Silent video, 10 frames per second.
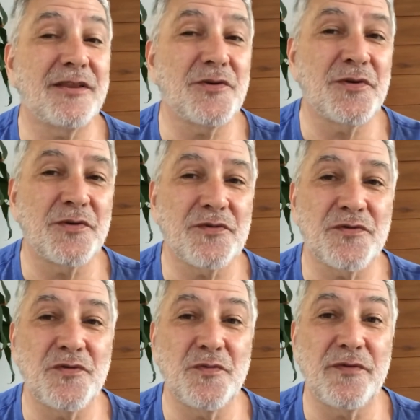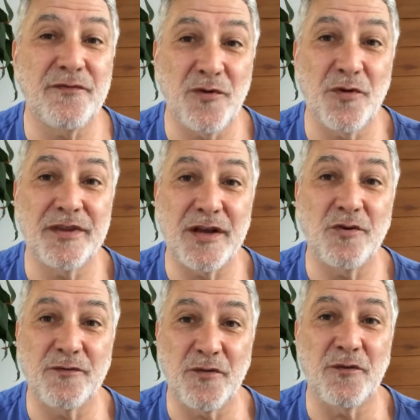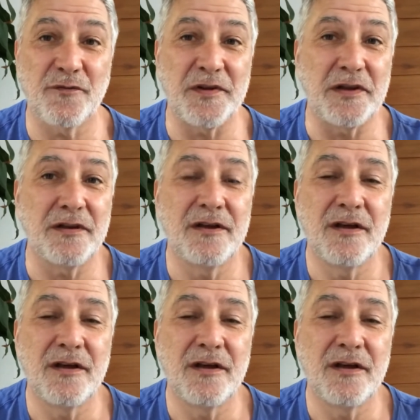to go through before they could fulfill